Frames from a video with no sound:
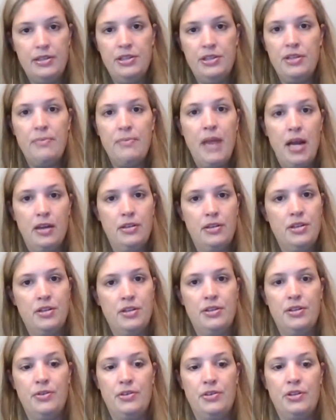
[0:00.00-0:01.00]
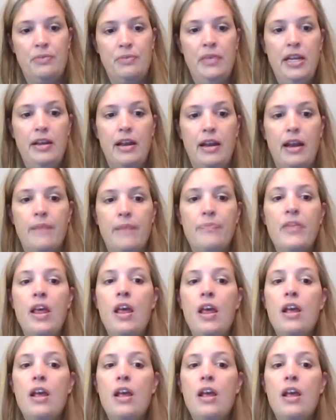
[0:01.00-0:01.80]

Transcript: is to monitor social media.